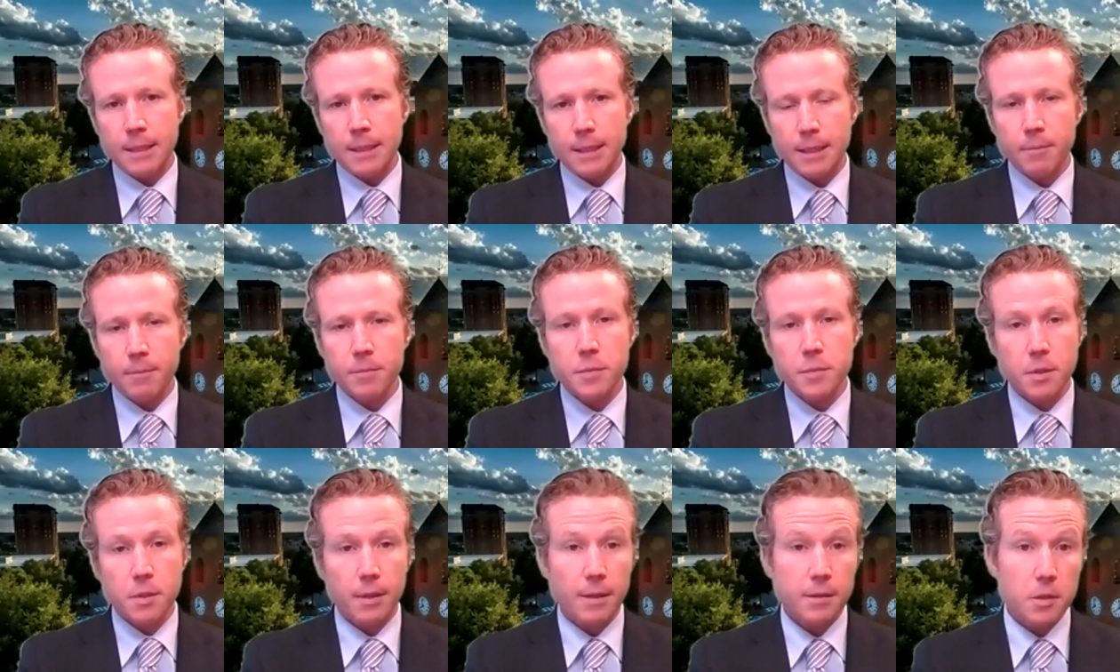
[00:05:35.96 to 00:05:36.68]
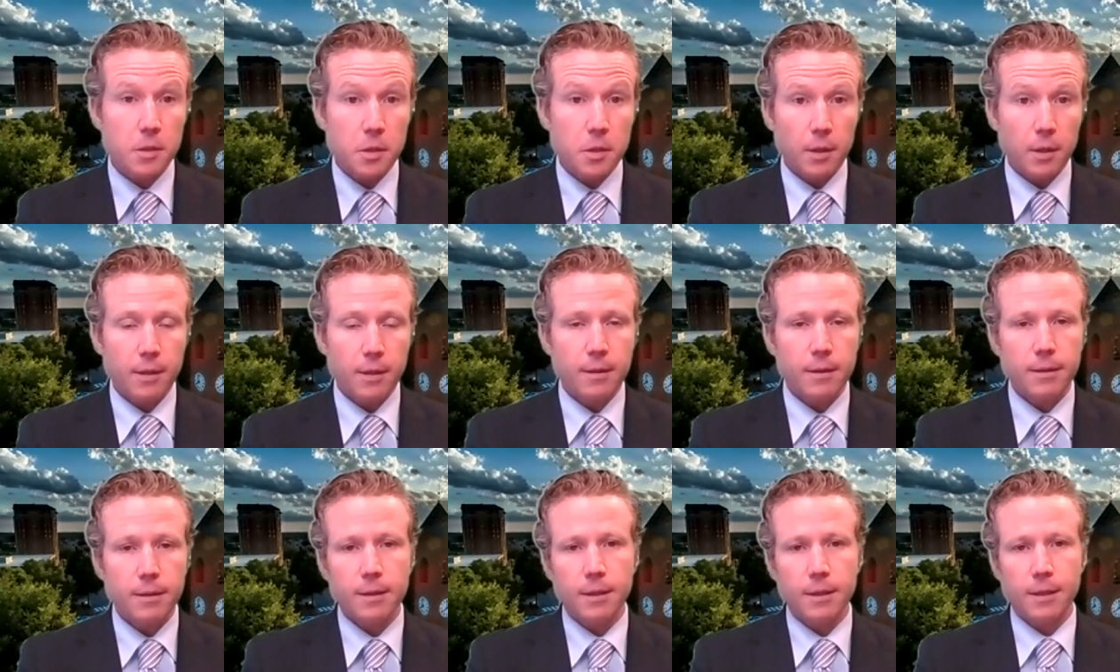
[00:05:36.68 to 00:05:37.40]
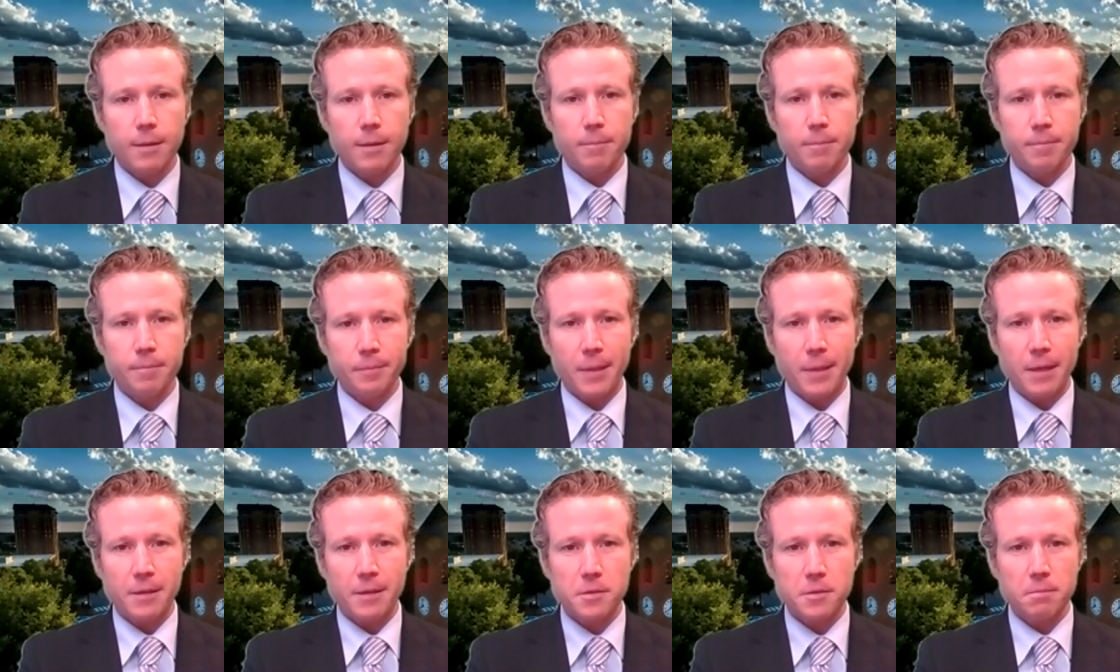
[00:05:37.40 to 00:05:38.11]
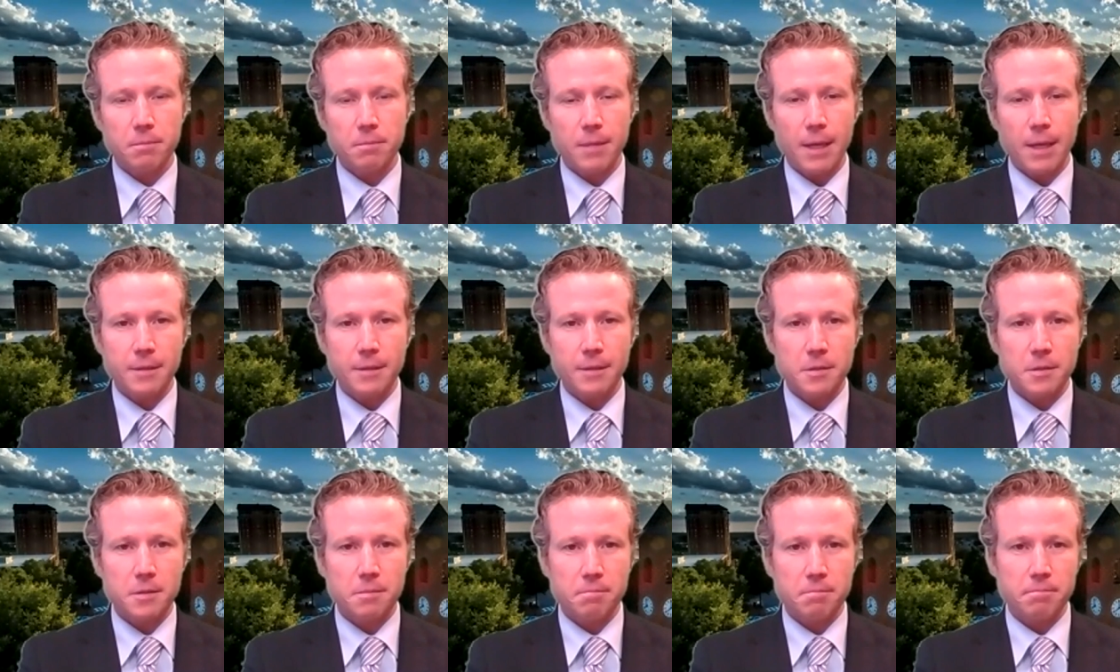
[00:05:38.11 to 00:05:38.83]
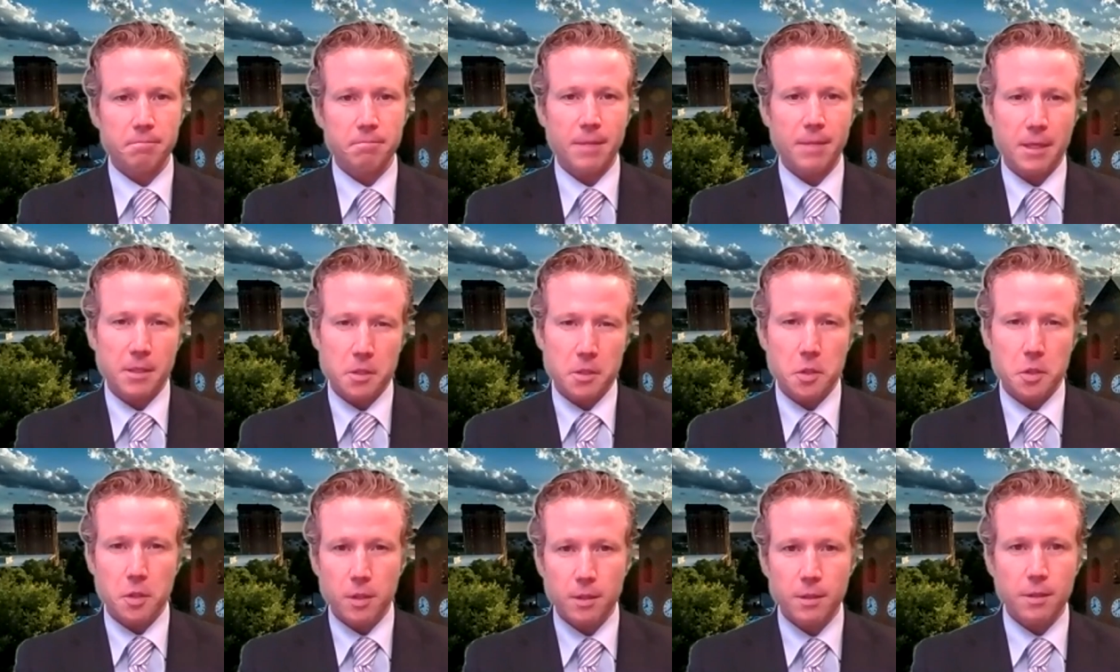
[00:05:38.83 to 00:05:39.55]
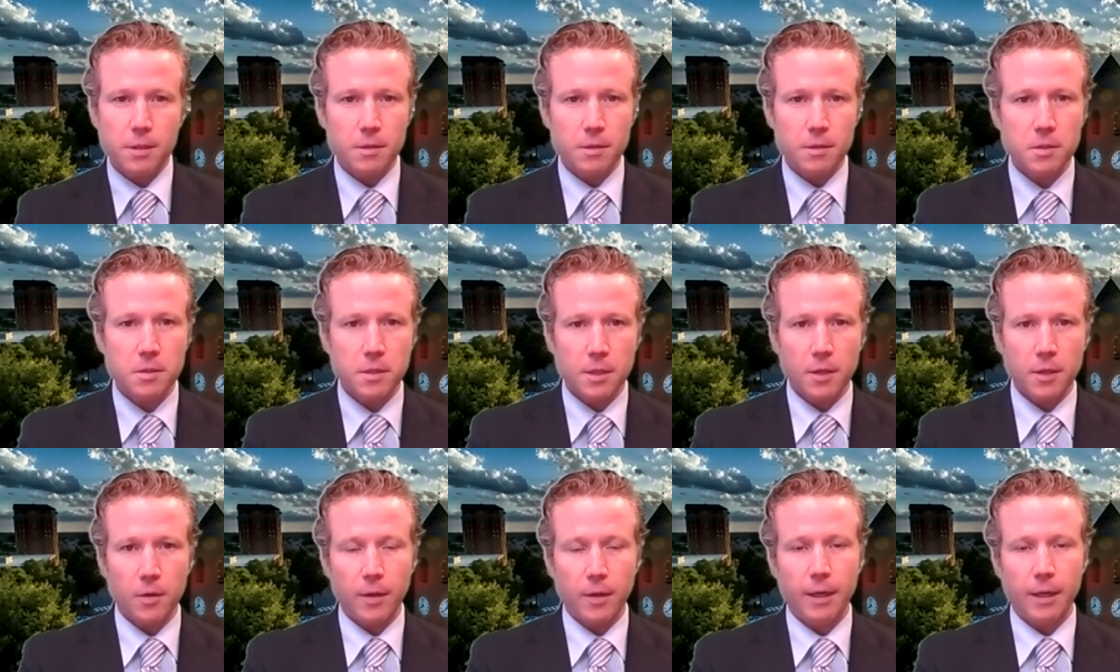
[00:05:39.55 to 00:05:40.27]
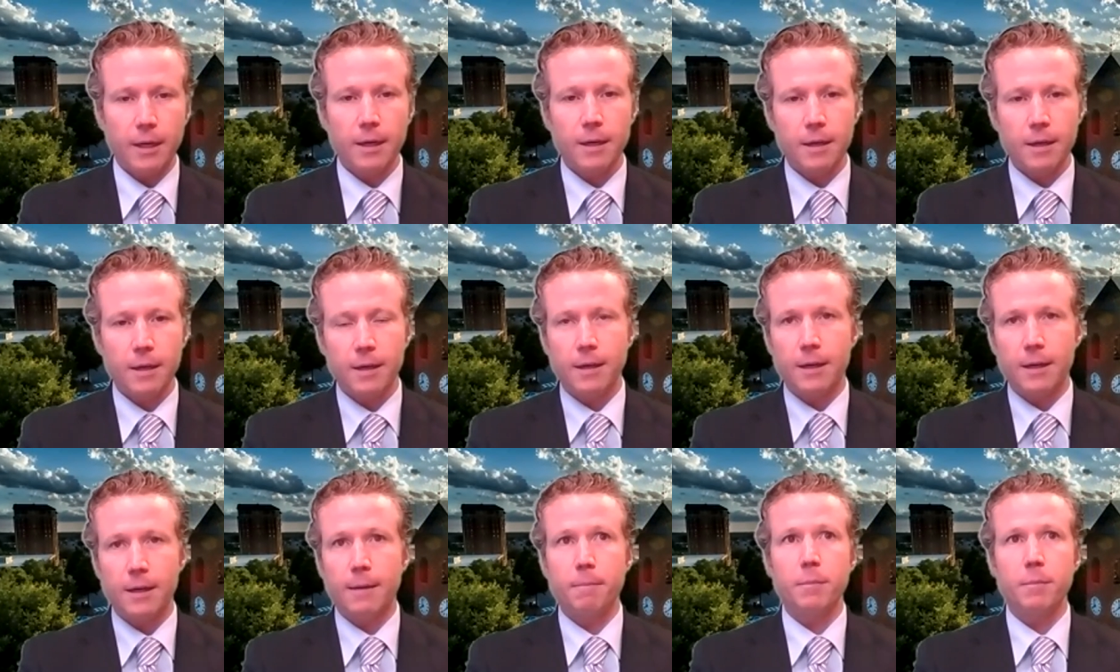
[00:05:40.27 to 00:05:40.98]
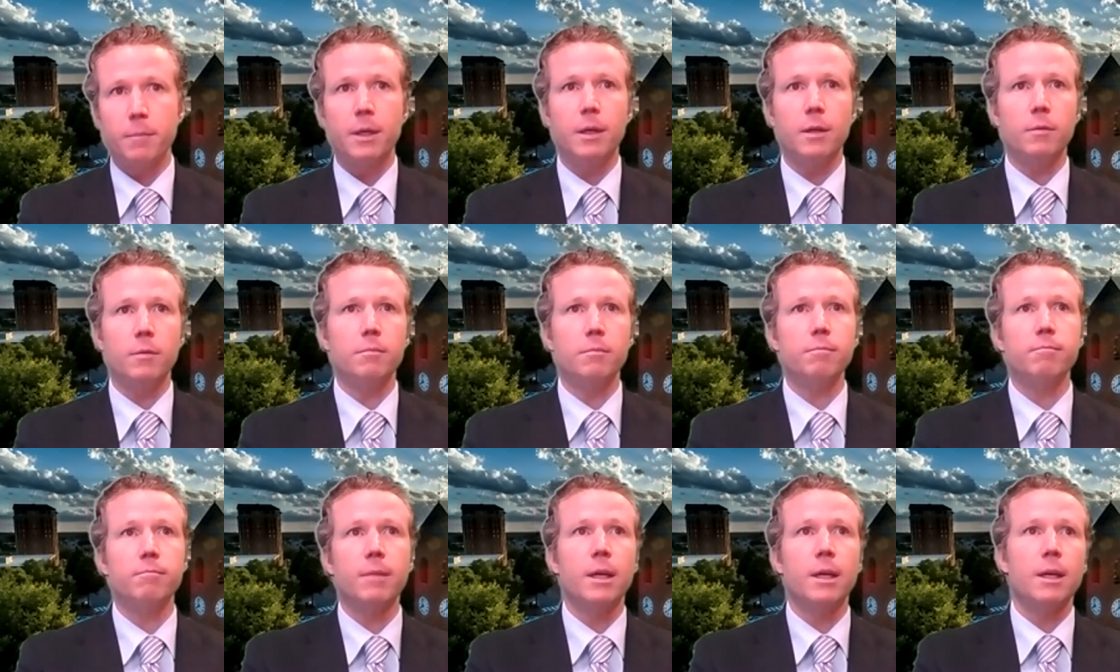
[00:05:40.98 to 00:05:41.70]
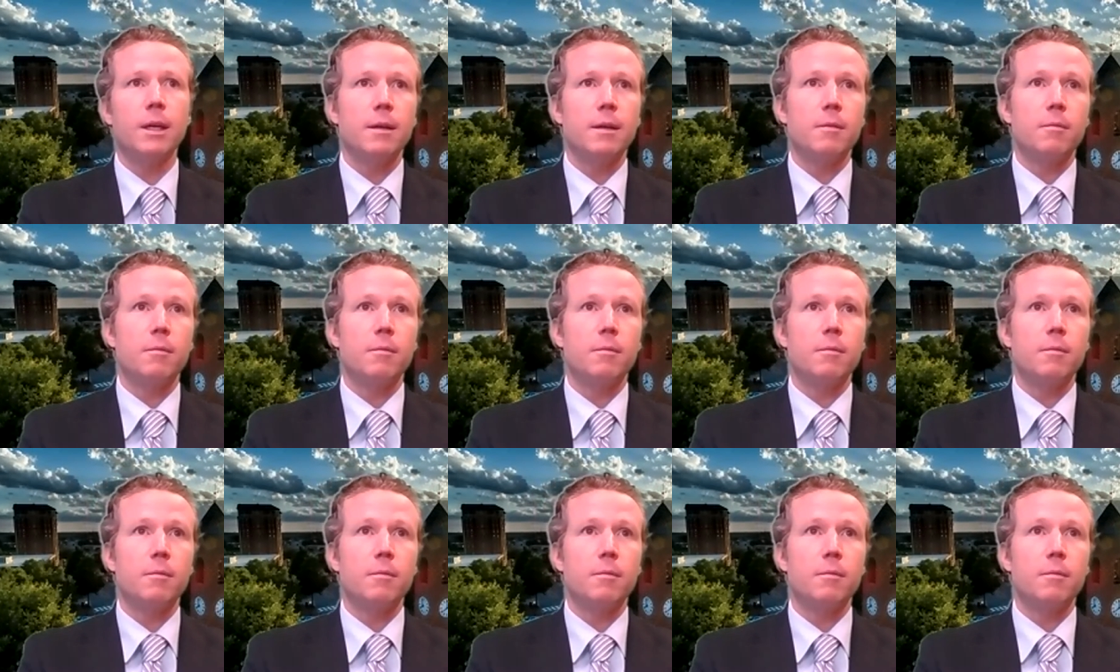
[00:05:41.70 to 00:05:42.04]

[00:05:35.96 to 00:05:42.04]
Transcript: Um, so that's good. Um, that's that's that's good considering, um, and